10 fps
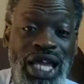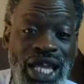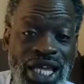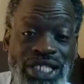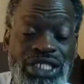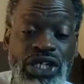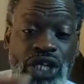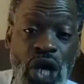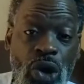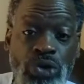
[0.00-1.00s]
is the
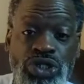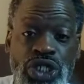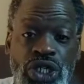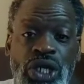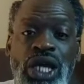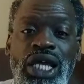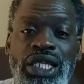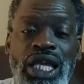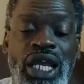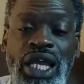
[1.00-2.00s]
culture
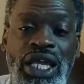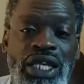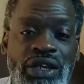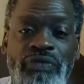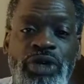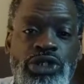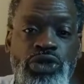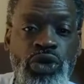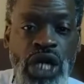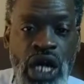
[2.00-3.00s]
that an
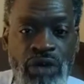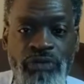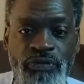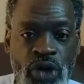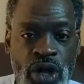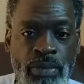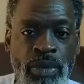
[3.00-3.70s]
individual come from.